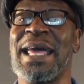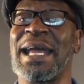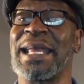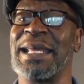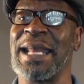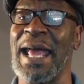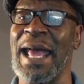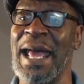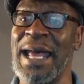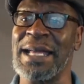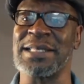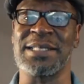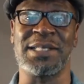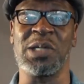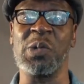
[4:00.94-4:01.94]
that can
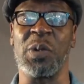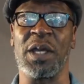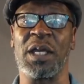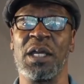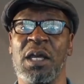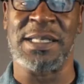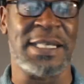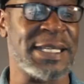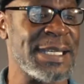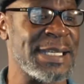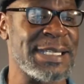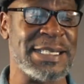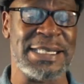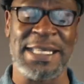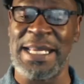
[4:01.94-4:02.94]
add to it to the
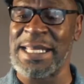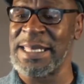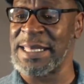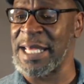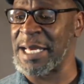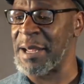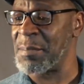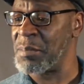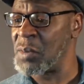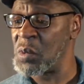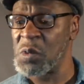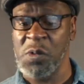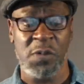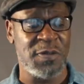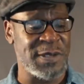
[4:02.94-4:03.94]
extent that it
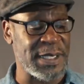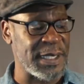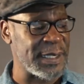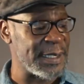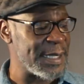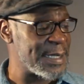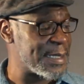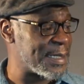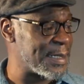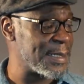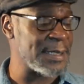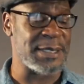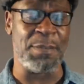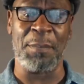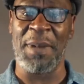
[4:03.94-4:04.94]
moves the
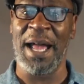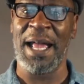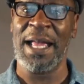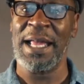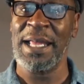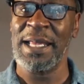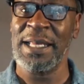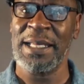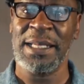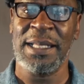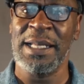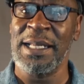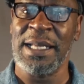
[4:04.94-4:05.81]
listener's mind